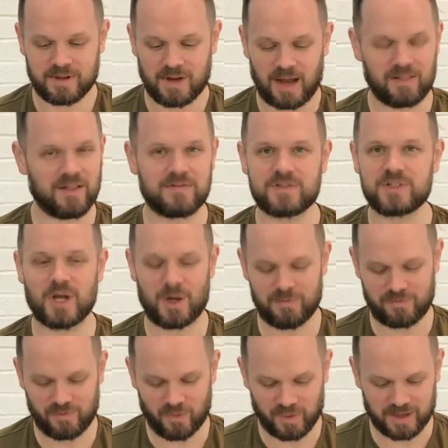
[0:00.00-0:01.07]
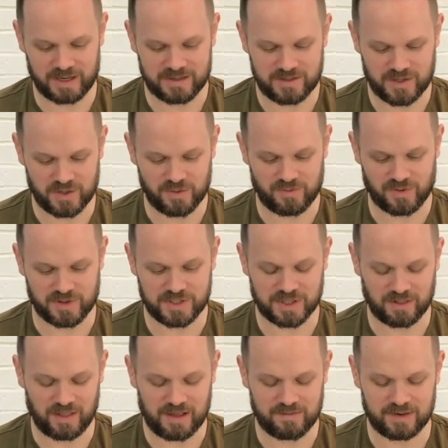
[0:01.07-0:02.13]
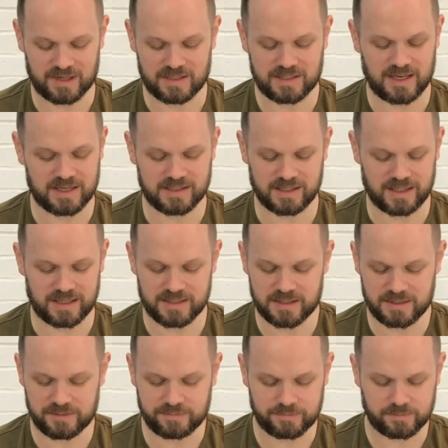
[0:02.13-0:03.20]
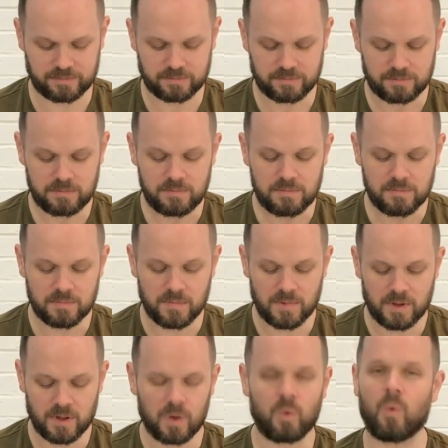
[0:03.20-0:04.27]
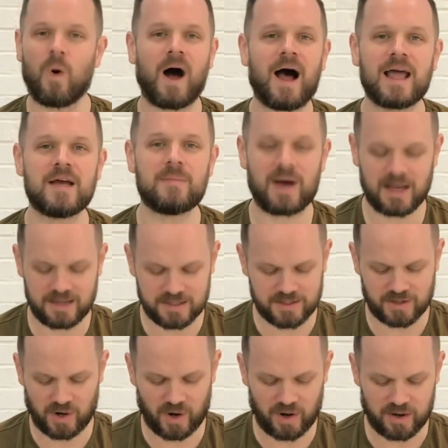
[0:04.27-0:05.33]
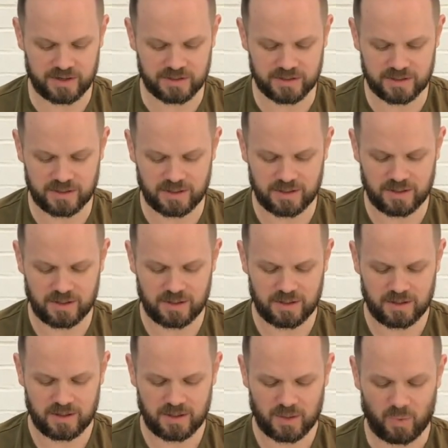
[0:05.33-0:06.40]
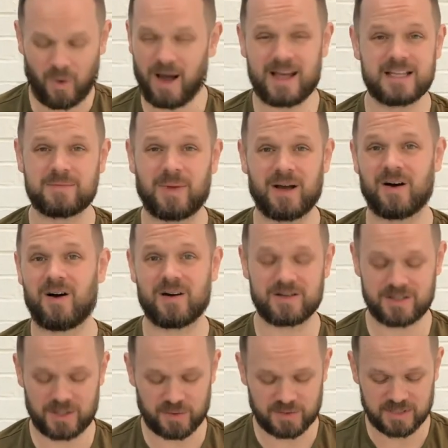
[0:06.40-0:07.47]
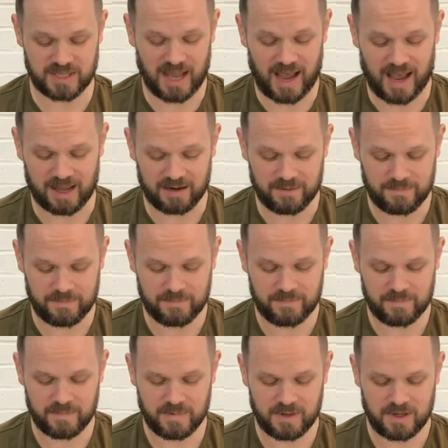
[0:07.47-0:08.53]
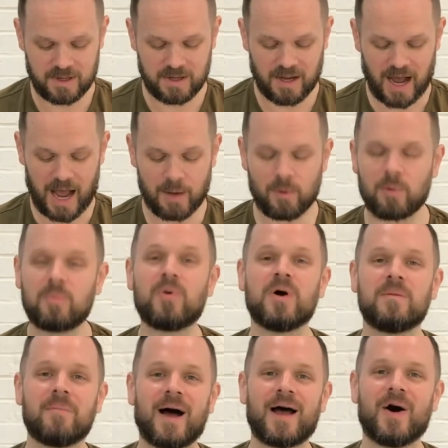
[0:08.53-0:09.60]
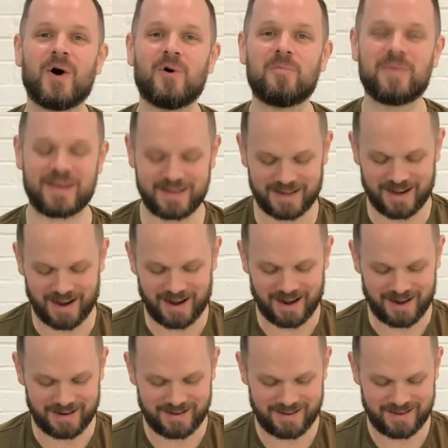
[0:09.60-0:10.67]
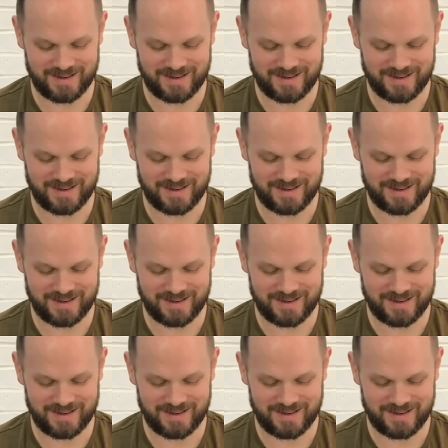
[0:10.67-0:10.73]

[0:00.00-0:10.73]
I love Psalm 42, verse 11. It says this: "Why am I discouraged? Why is my heart so sad? I will put my hope in God.